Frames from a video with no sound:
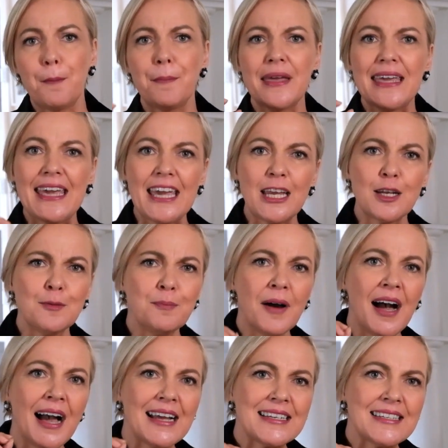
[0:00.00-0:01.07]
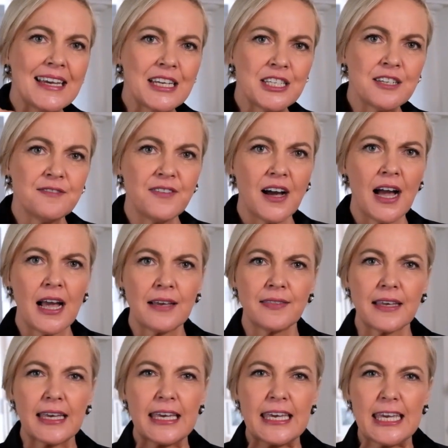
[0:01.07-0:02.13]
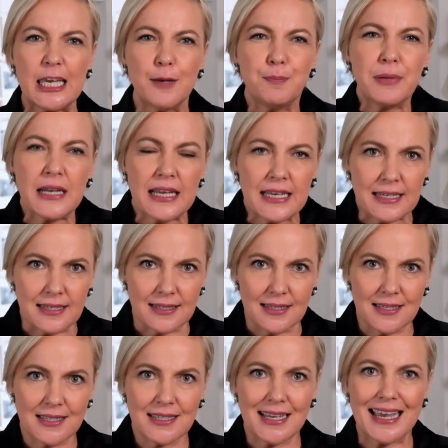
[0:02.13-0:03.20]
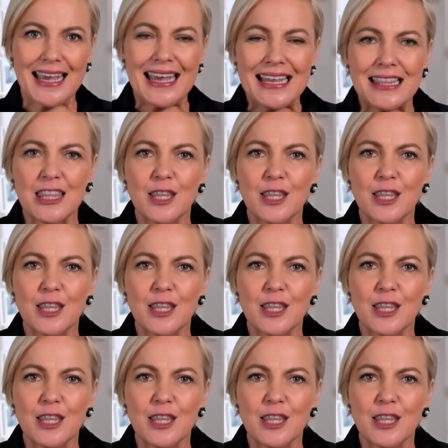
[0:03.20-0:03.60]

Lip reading: Begin by identifying the key players in the